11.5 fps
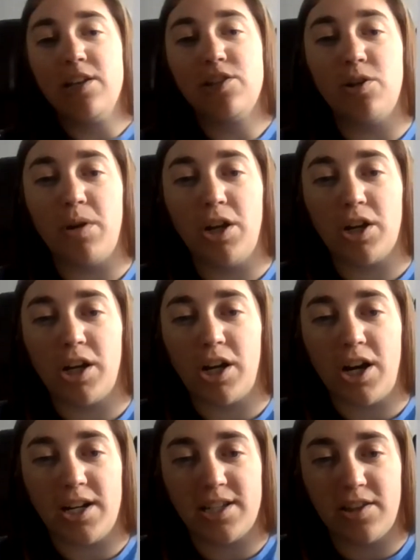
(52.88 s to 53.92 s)
So you're going to
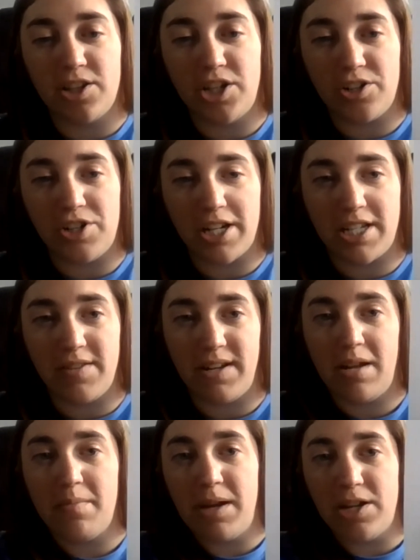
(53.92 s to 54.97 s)
cross out the challenge
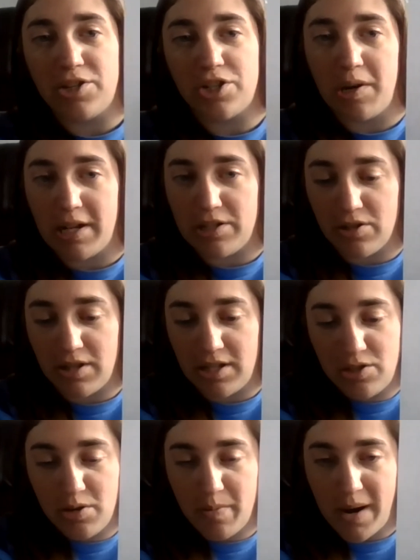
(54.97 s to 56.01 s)
activity. Make sure you answer these
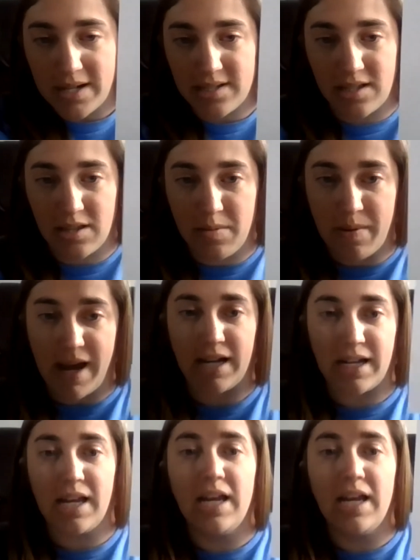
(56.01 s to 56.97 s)
two boxes on the back.